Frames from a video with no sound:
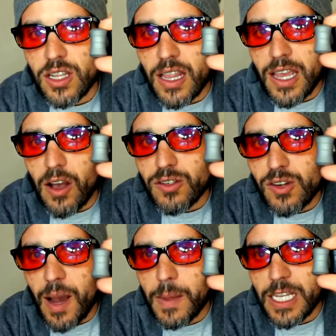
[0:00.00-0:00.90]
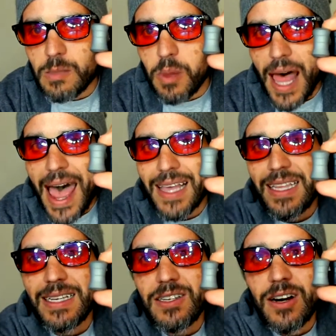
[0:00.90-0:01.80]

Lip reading: and then they also come in this black. These